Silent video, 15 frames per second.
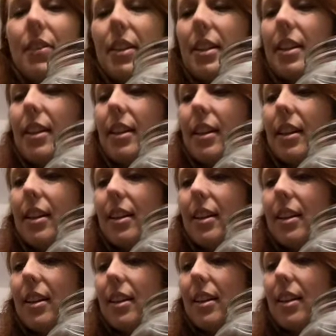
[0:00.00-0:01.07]
it in.
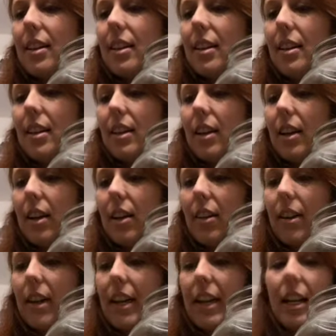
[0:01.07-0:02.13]
All
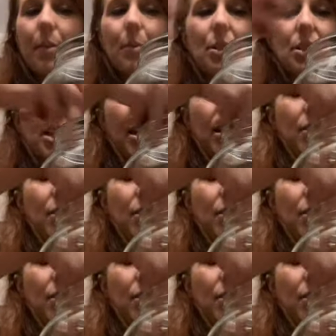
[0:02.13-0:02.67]
right, I'm just kind